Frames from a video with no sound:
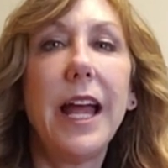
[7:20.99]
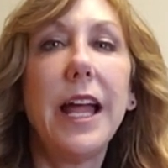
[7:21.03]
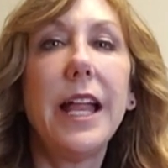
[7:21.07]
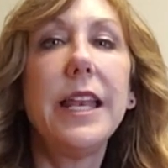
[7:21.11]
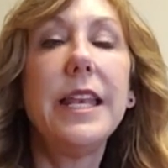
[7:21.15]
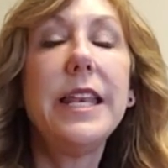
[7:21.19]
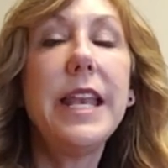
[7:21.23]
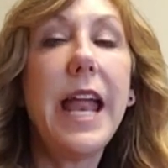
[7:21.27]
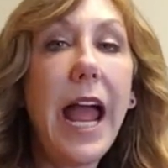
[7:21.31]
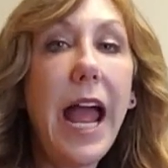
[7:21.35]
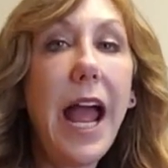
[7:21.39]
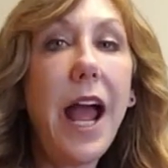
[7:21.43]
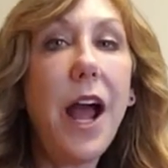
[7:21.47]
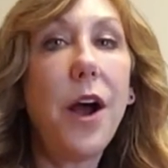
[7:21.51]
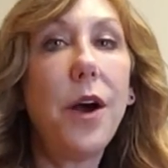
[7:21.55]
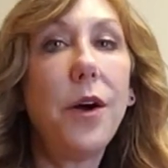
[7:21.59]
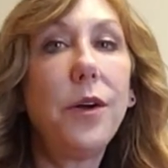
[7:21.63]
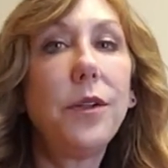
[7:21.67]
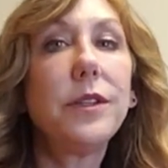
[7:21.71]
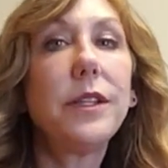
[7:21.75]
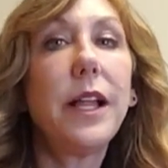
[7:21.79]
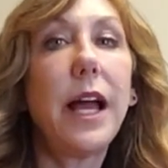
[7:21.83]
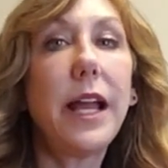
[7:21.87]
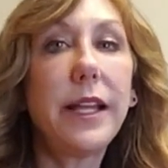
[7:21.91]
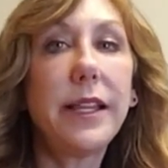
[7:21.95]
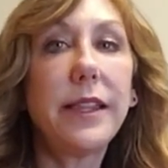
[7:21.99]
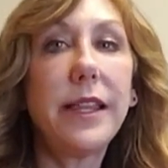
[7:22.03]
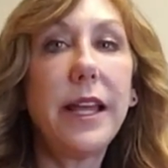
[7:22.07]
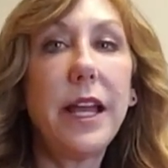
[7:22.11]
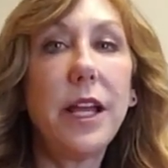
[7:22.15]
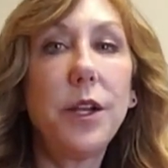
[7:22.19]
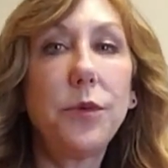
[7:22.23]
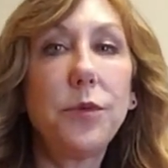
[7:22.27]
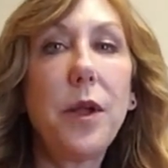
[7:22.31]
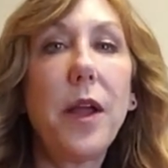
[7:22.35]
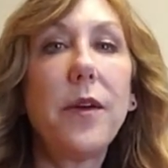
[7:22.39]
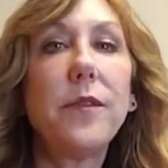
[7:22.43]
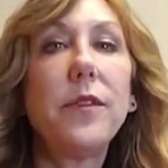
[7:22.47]
Now, like
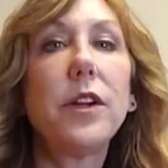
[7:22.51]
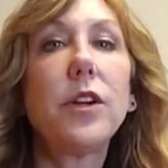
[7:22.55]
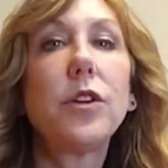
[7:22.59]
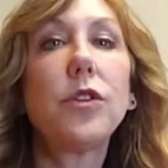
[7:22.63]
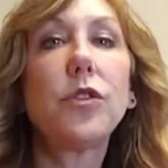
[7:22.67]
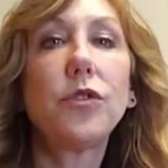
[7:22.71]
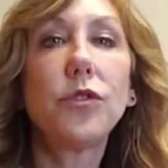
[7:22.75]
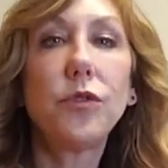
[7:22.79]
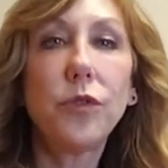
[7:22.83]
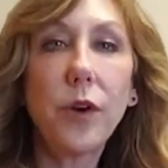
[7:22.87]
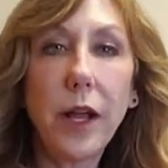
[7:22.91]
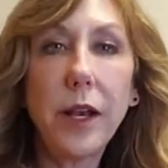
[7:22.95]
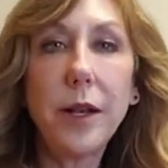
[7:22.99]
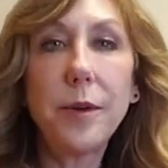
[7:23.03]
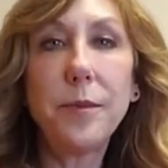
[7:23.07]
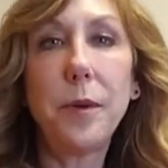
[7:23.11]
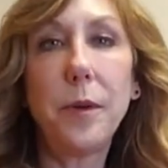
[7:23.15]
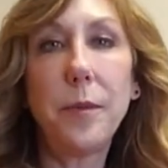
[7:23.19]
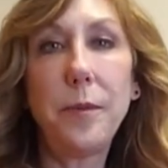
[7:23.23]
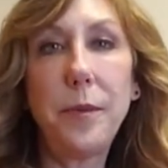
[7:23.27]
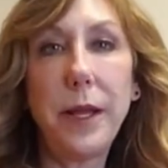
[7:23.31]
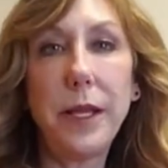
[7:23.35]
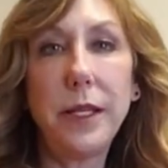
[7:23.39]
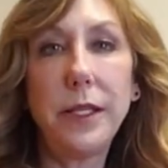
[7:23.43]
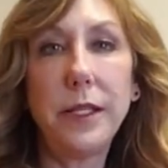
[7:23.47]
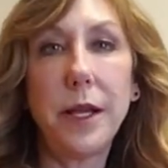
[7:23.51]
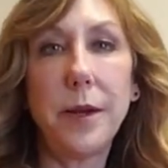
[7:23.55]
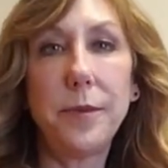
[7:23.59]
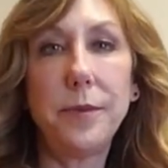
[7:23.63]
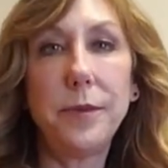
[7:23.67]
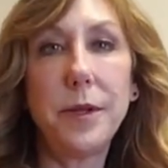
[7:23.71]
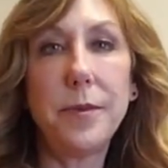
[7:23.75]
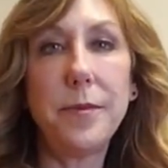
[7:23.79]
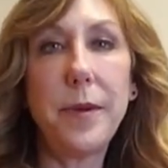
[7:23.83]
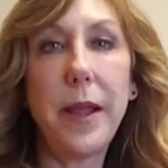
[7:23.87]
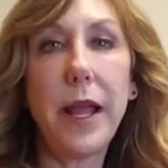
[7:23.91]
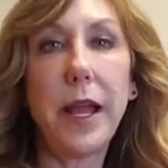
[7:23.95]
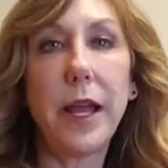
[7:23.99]
then, we have incredible pent-up
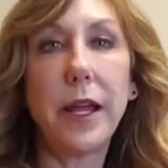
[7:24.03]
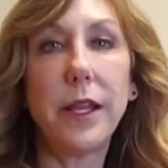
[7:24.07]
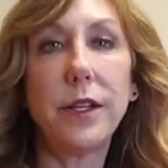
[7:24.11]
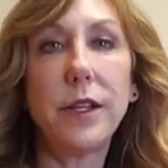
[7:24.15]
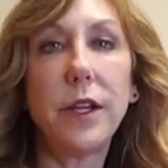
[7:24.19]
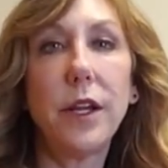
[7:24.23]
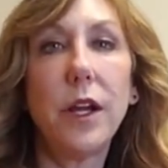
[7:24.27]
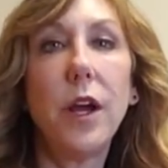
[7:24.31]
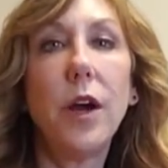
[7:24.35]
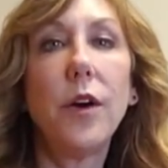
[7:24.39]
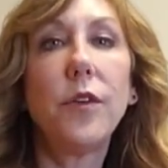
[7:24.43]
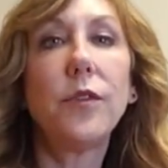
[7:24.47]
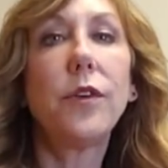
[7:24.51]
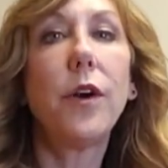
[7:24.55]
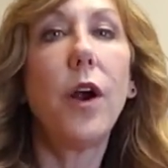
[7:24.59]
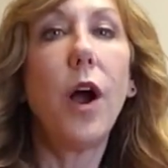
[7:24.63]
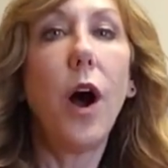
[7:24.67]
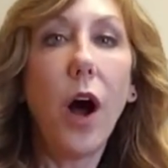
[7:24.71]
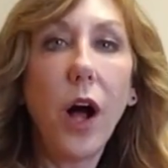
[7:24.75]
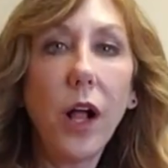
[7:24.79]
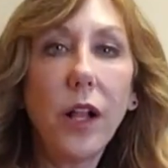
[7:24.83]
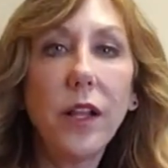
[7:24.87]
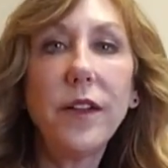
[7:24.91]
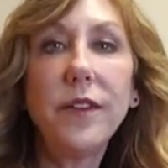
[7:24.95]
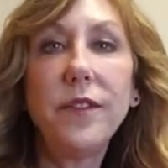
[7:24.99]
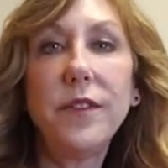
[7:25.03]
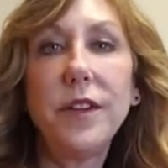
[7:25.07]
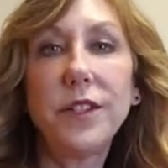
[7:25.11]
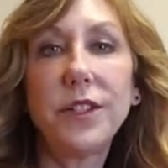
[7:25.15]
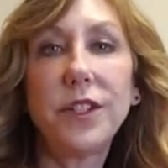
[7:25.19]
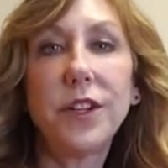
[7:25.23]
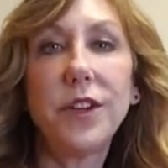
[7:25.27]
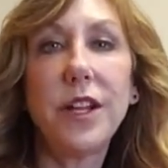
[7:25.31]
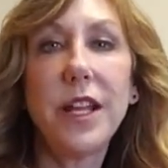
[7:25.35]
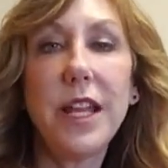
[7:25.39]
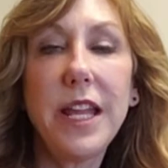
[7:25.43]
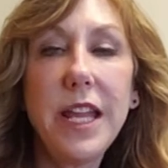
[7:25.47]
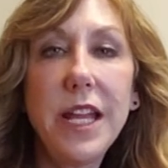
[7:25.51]
demand. For all of us
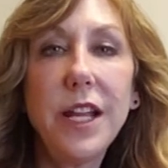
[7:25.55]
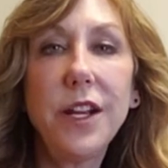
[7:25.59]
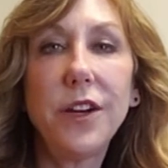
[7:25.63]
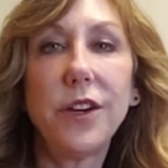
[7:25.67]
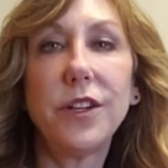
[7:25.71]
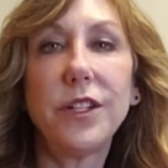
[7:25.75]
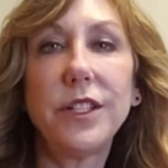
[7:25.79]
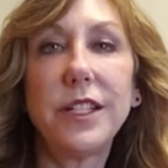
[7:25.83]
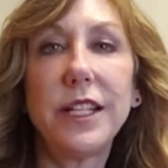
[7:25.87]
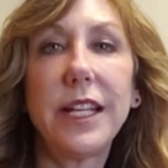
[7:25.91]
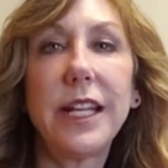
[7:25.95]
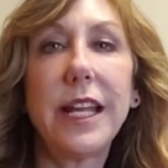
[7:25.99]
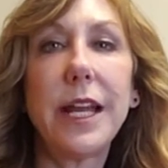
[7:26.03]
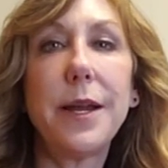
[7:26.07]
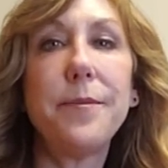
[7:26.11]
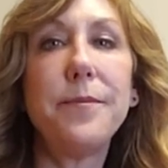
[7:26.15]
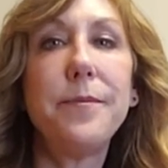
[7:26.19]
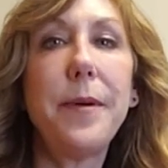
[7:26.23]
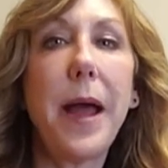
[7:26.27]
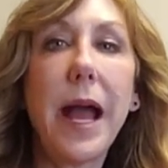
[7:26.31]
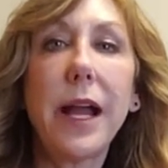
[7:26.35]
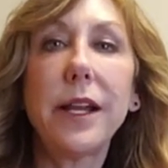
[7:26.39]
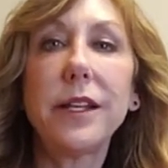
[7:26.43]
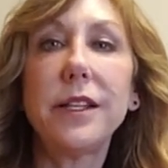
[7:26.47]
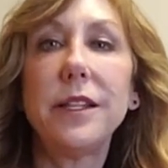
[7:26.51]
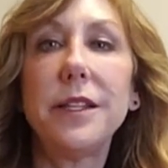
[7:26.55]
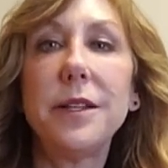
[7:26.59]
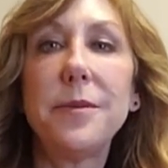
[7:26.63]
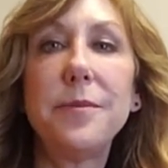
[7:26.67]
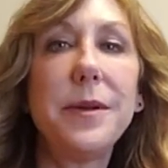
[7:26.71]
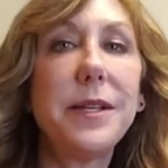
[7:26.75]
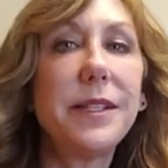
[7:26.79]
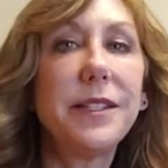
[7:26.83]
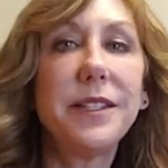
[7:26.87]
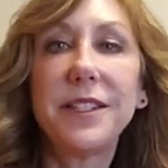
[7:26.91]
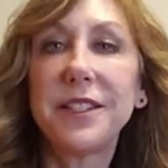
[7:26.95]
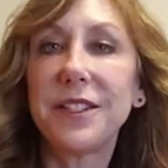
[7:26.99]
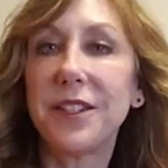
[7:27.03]
are eager to get back to the
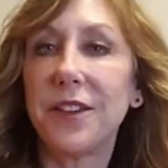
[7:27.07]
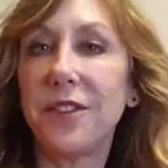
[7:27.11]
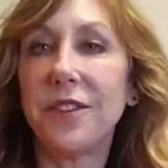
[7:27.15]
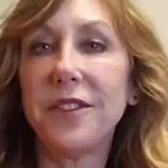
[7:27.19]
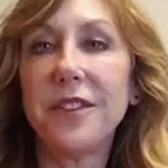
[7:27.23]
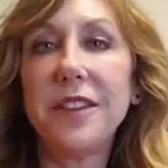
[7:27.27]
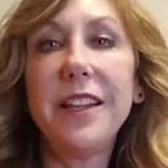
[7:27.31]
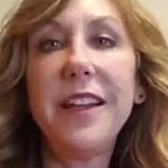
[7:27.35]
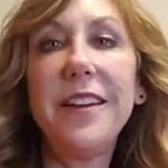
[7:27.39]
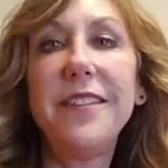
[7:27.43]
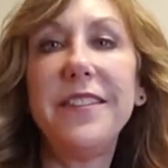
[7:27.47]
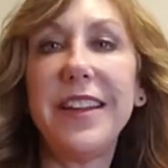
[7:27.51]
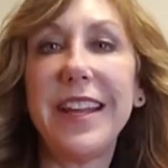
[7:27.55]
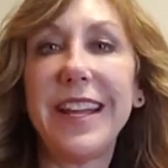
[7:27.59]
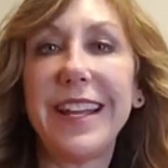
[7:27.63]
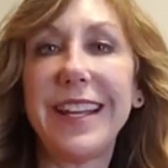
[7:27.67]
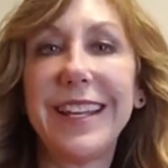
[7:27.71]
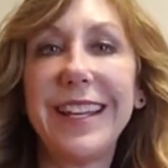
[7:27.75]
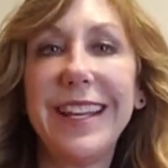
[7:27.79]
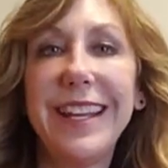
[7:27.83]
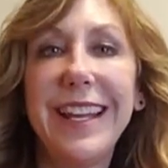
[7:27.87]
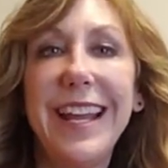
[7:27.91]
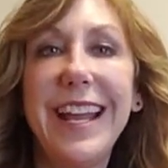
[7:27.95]
business of living.